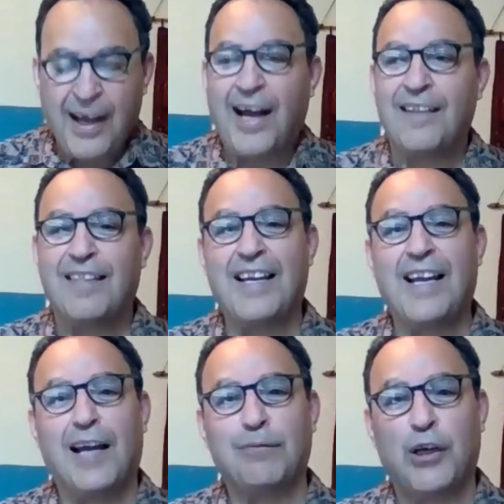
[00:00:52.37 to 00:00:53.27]
And then
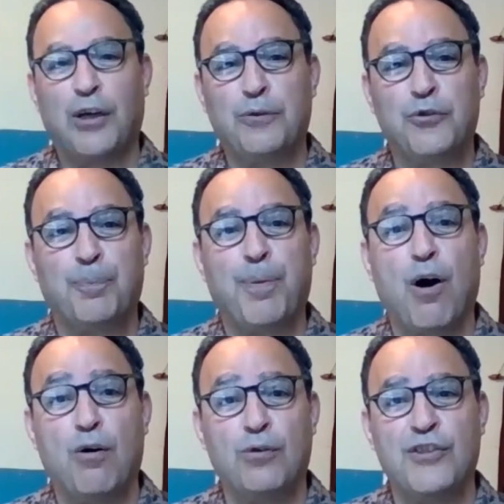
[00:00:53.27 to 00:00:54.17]
I'm going to
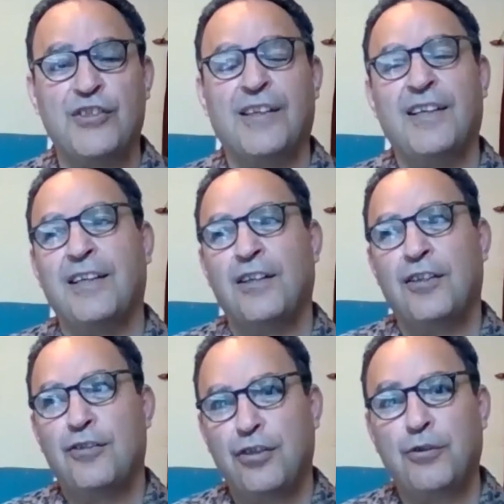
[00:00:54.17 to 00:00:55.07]
pose
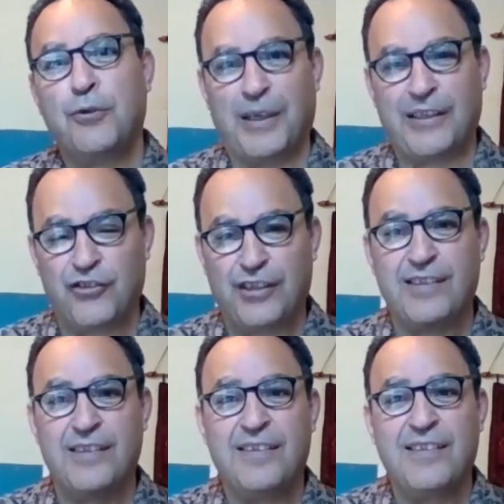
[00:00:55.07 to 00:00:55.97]
2
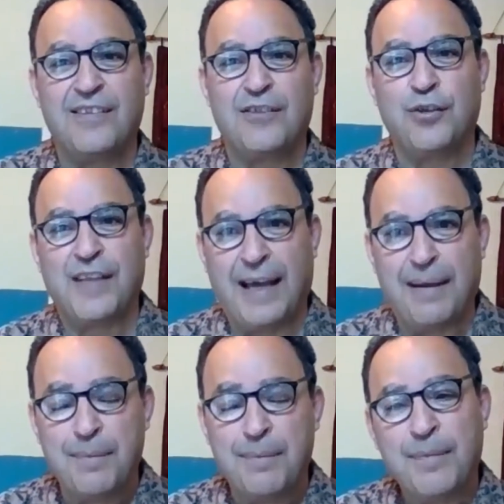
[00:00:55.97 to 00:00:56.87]
questions to
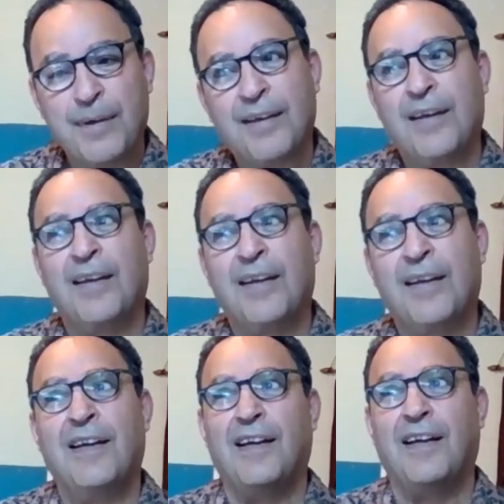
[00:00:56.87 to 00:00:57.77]
them
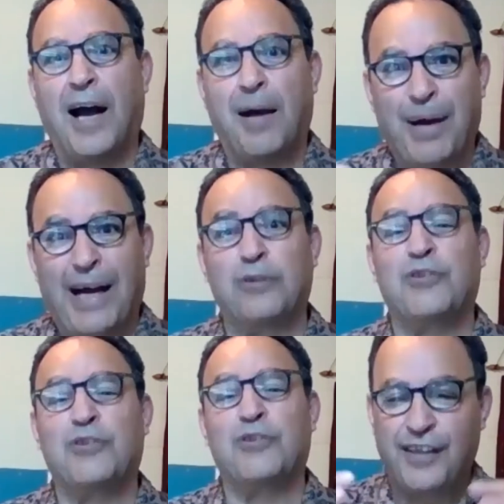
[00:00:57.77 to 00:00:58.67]

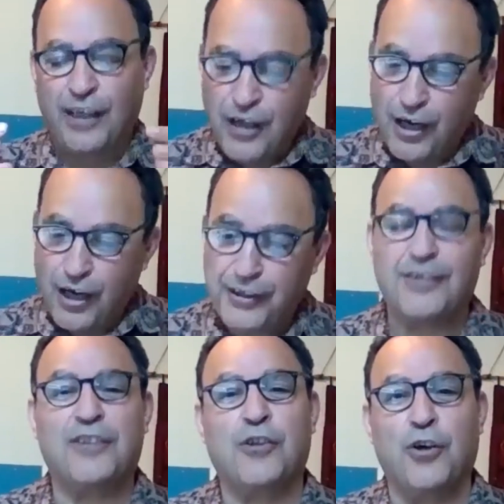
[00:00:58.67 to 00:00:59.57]
about the
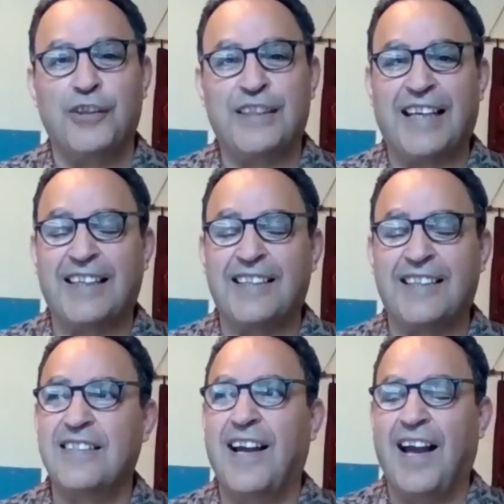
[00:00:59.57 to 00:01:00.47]
current context
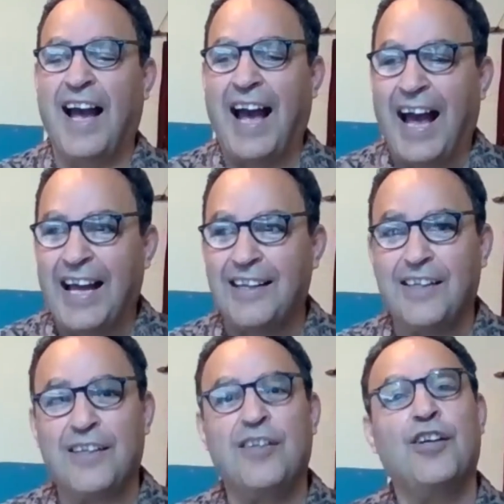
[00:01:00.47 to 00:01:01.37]

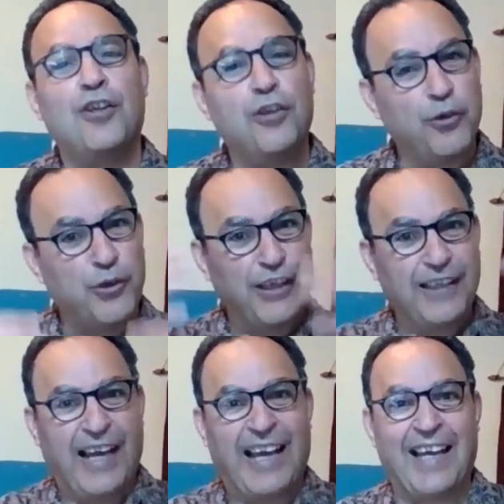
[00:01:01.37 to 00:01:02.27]
and
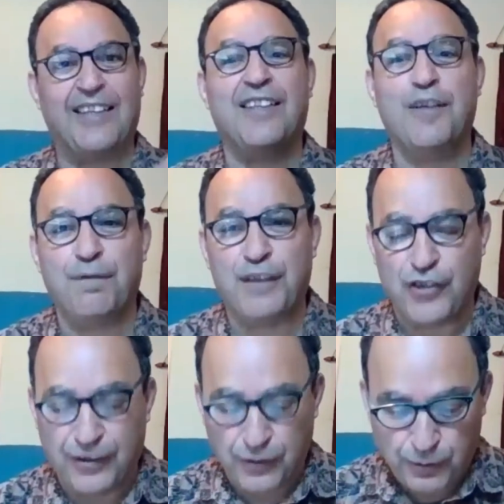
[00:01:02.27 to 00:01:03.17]
looking ahead, the
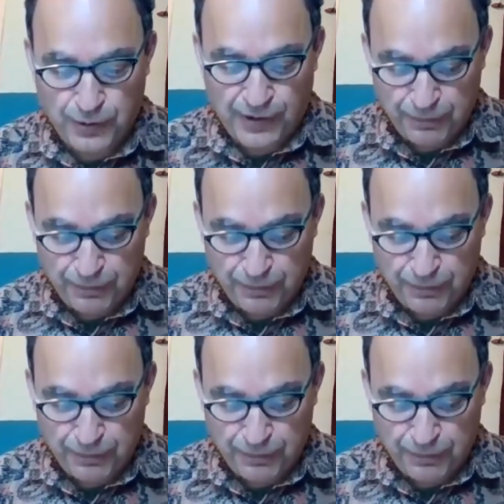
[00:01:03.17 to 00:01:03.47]
vision or the